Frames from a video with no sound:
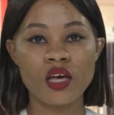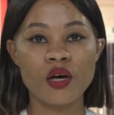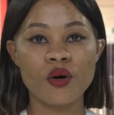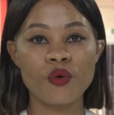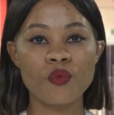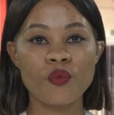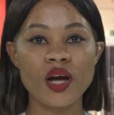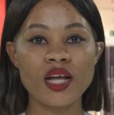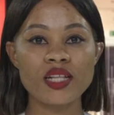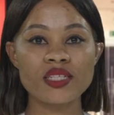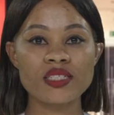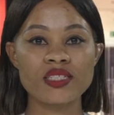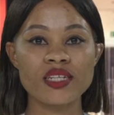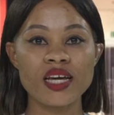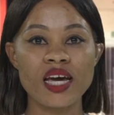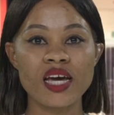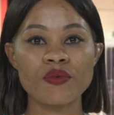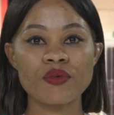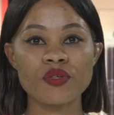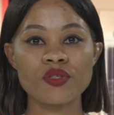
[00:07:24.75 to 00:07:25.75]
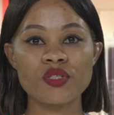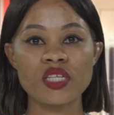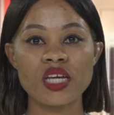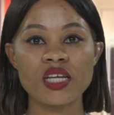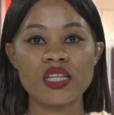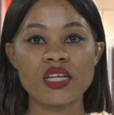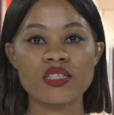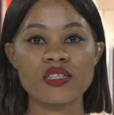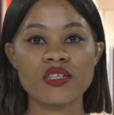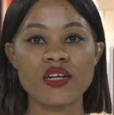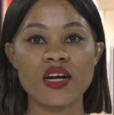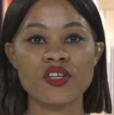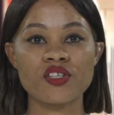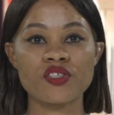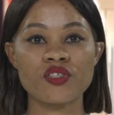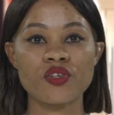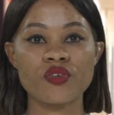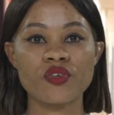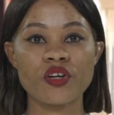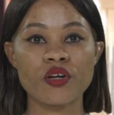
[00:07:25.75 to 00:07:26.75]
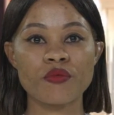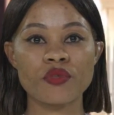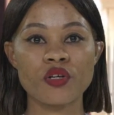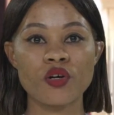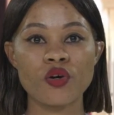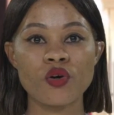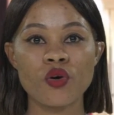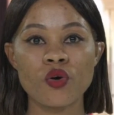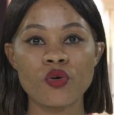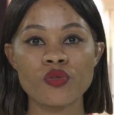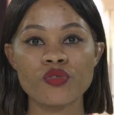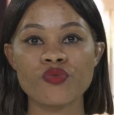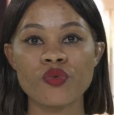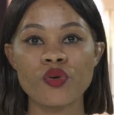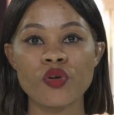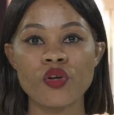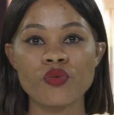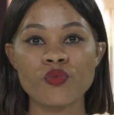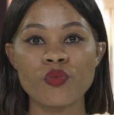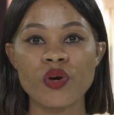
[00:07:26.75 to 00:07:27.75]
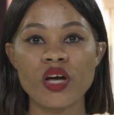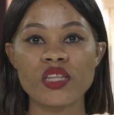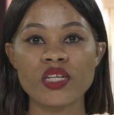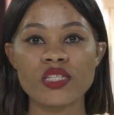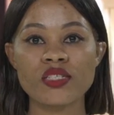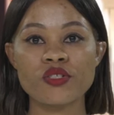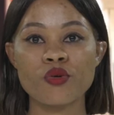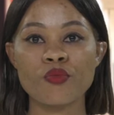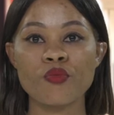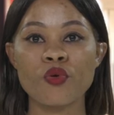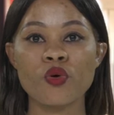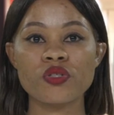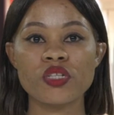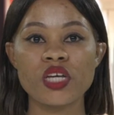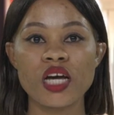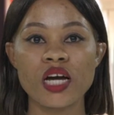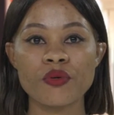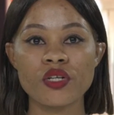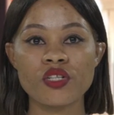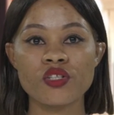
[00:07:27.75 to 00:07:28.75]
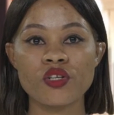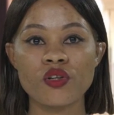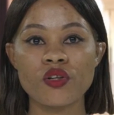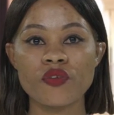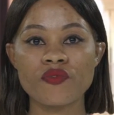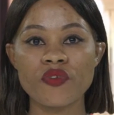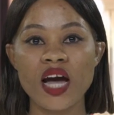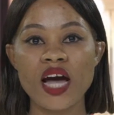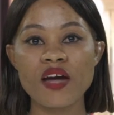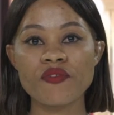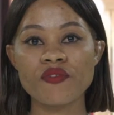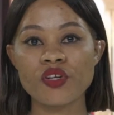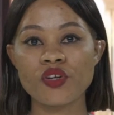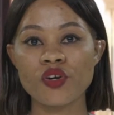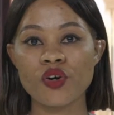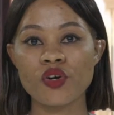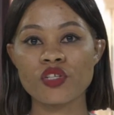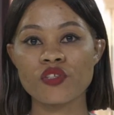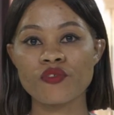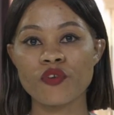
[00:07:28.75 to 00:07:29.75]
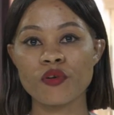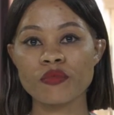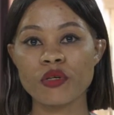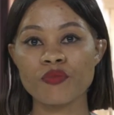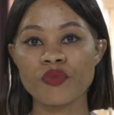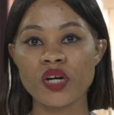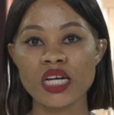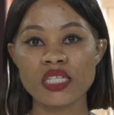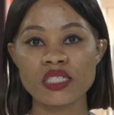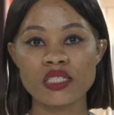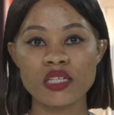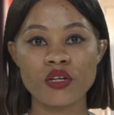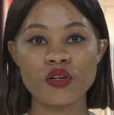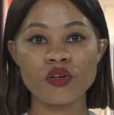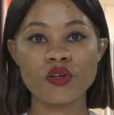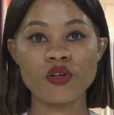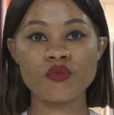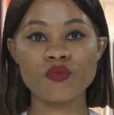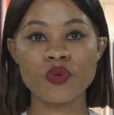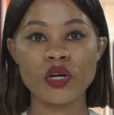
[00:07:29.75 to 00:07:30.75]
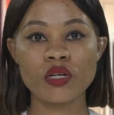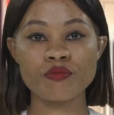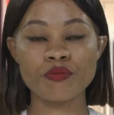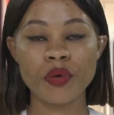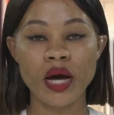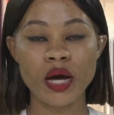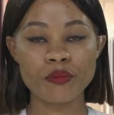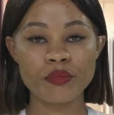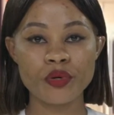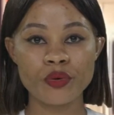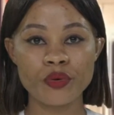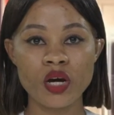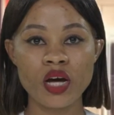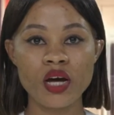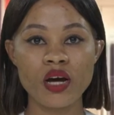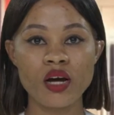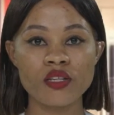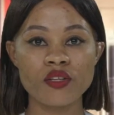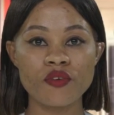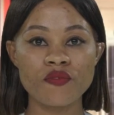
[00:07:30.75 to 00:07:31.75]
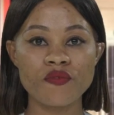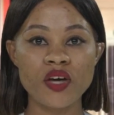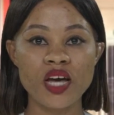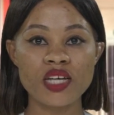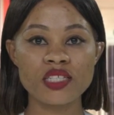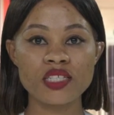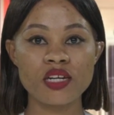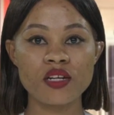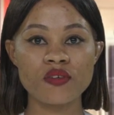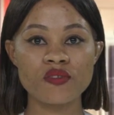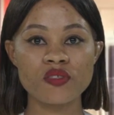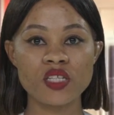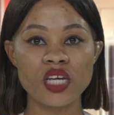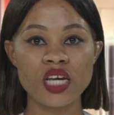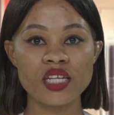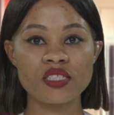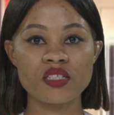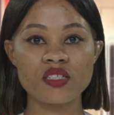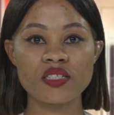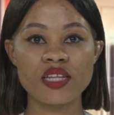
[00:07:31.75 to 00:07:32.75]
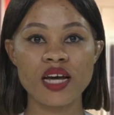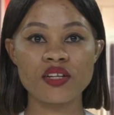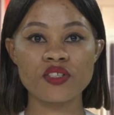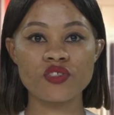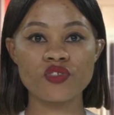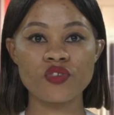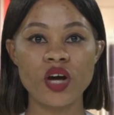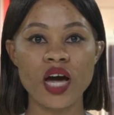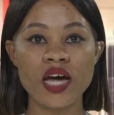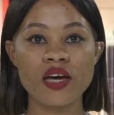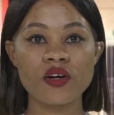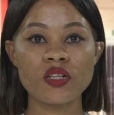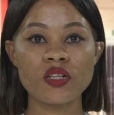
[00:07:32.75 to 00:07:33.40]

Wednesday will see the International Criminal Court rule on whether to uphold the acquittal of Ivory Coast former President Laurent Gbagbo, the first head of state to stand trial